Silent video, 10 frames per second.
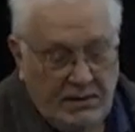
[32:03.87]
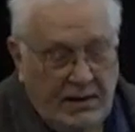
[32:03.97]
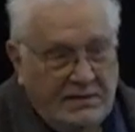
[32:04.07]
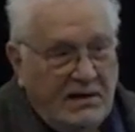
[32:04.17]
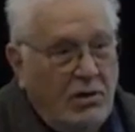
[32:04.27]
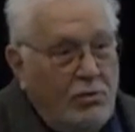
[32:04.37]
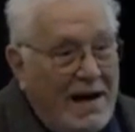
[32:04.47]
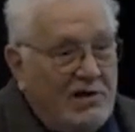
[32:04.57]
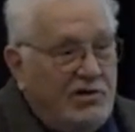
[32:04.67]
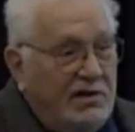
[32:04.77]
as a
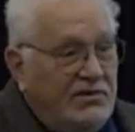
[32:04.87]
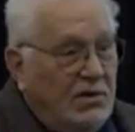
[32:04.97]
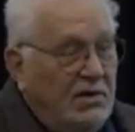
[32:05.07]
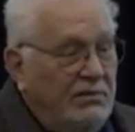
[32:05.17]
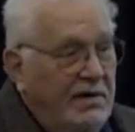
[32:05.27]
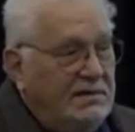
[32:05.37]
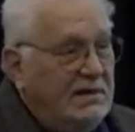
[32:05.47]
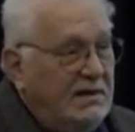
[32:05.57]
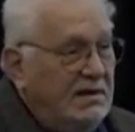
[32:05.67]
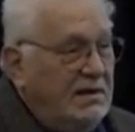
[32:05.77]
correction. So the
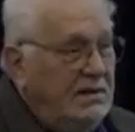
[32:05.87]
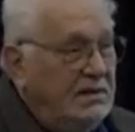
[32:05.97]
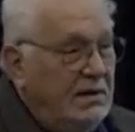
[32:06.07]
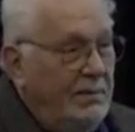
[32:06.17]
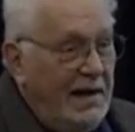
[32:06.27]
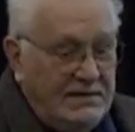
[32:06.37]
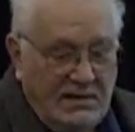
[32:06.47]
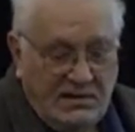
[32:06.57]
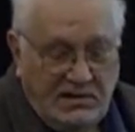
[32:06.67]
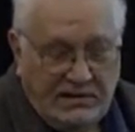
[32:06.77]
reason the
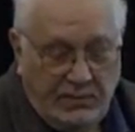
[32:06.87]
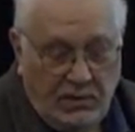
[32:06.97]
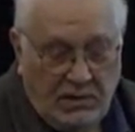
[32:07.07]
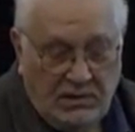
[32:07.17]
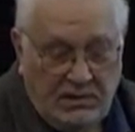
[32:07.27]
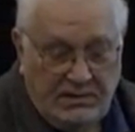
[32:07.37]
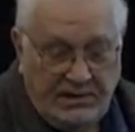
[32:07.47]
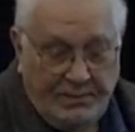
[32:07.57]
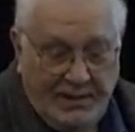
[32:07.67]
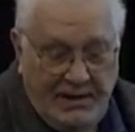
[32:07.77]
masses are small are
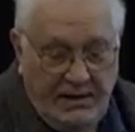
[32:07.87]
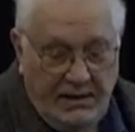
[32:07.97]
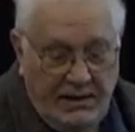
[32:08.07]
simply